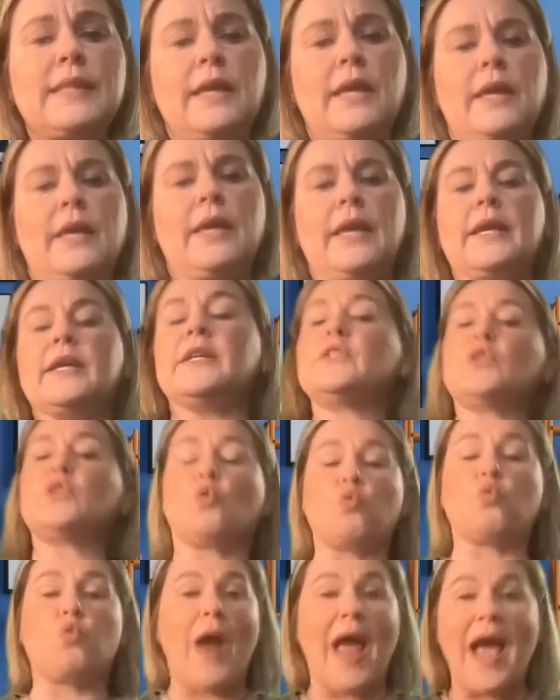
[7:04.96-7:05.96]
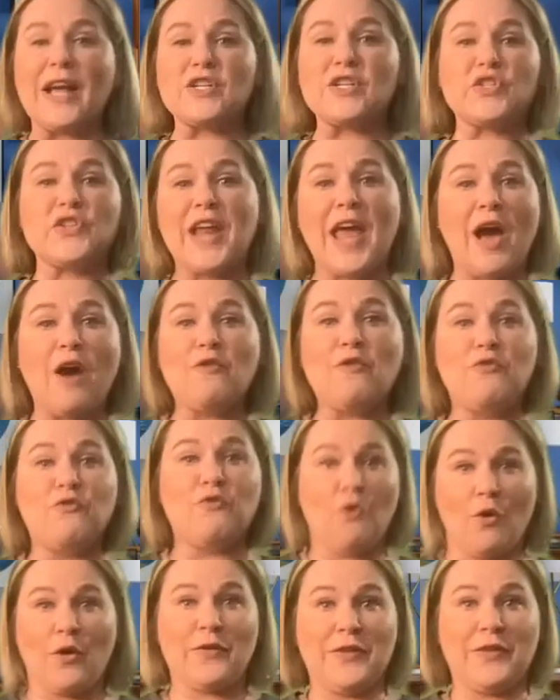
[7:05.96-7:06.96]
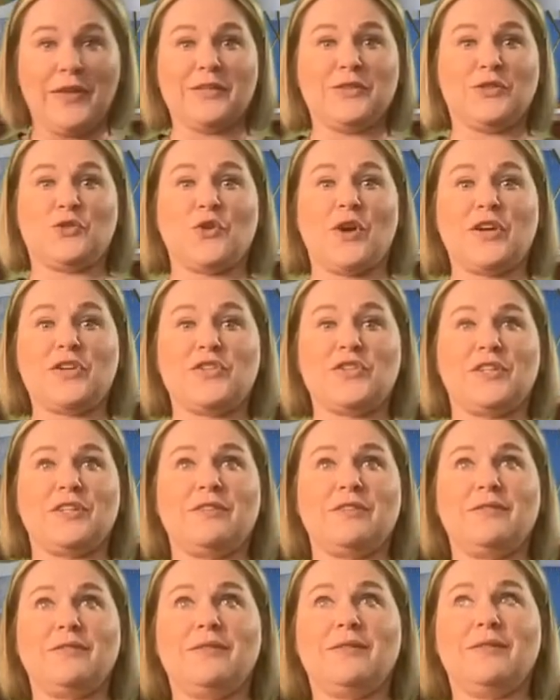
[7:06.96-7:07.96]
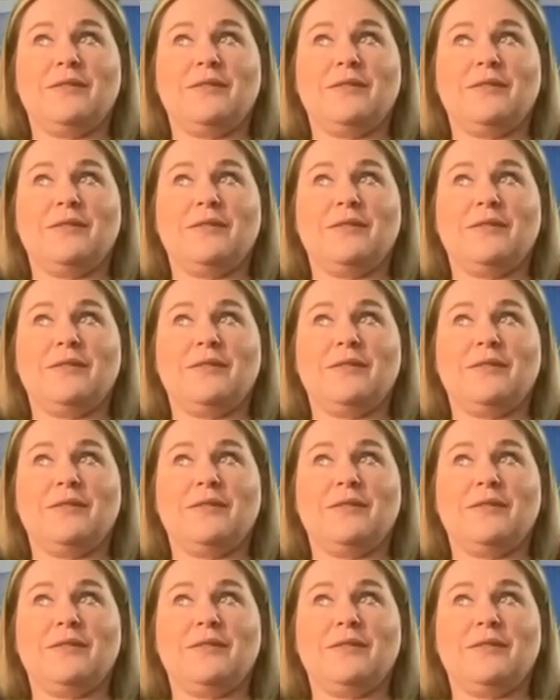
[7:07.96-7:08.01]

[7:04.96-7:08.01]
thing is the rationale for the instruction.